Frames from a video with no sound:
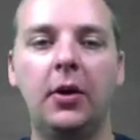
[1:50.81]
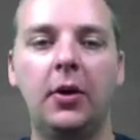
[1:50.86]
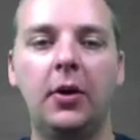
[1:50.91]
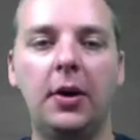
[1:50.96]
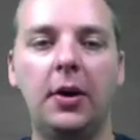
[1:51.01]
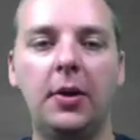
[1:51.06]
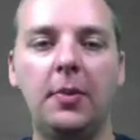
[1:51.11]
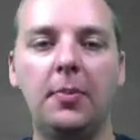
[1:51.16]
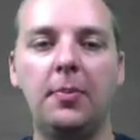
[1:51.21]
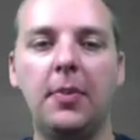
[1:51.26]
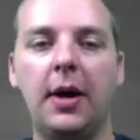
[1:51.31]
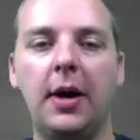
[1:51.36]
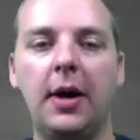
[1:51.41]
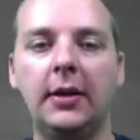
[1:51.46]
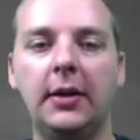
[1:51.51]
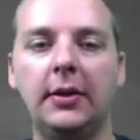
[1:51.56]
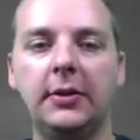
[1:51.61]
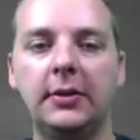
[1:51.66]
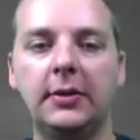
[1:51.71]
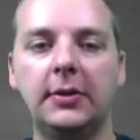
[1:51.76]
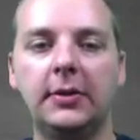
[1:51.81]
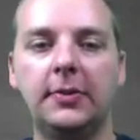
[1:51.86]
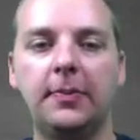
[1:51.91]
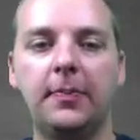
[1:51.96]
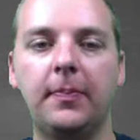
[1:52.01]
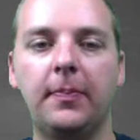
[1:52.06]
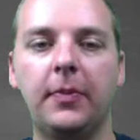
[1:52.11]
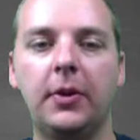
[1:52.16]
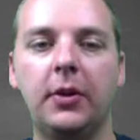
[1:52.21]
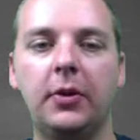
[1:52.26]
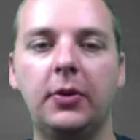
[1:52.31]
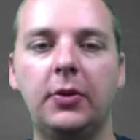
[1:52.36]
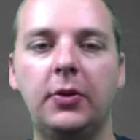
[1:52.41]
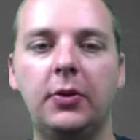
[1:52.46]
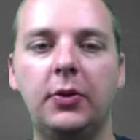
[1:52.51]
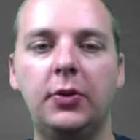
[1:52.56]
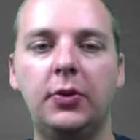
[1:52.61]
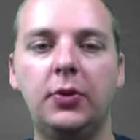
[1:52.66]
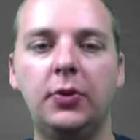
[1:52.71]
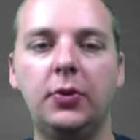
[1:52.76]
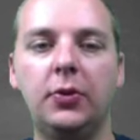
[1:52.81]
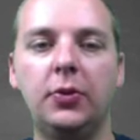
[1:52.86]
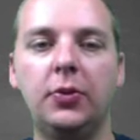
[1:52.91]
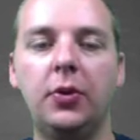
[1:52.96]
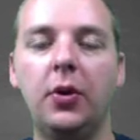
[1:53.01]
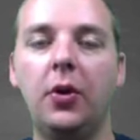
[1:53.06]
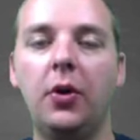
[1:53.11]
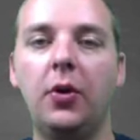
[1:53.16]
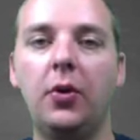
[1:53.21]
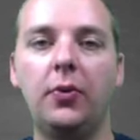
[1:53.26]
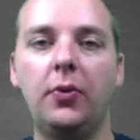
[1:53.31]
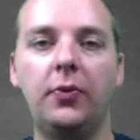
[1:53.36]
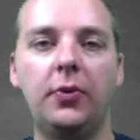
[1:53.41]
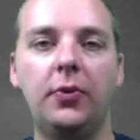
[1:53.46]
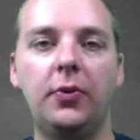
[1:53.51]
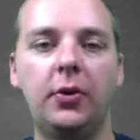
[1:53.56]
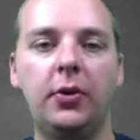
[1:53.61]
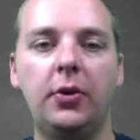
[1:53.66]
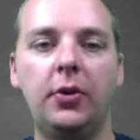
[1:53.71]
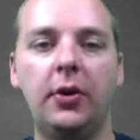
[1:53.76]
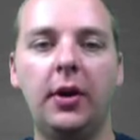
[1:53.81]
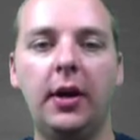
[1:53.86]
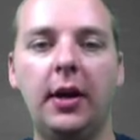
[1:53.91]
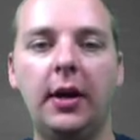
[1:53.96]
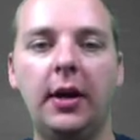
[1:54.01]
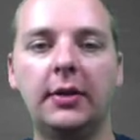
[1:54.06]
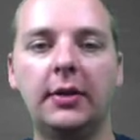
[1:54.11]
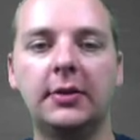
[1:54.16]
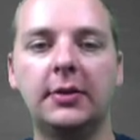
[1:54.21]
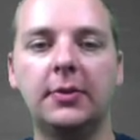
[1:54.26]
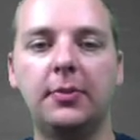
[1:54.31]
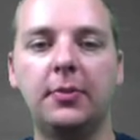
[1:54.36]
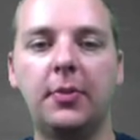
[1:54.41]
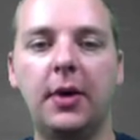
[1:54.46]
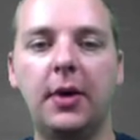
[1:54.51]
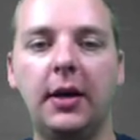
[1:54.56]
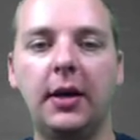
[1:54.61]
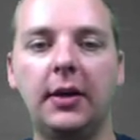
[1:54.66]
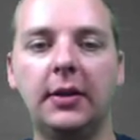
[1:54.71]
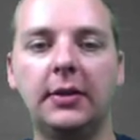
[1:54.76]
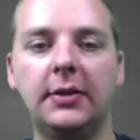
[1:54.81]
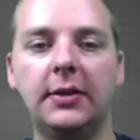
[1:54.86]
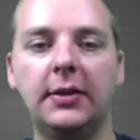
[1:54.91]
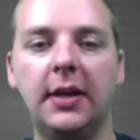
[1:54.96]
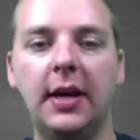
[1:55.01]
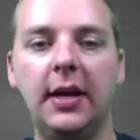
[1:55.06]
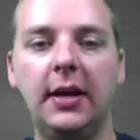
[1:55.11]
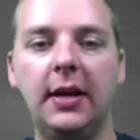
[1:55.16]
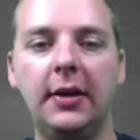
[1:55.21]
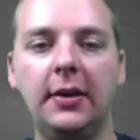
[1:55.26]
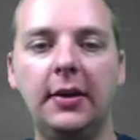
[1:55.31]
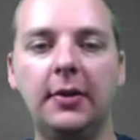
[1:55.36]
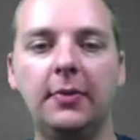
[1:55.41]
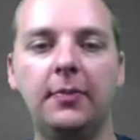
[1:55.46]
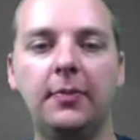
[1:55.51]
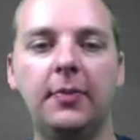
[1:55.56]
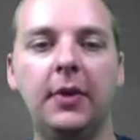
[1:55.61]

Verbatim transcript: All right, minus 2 over x minus 8.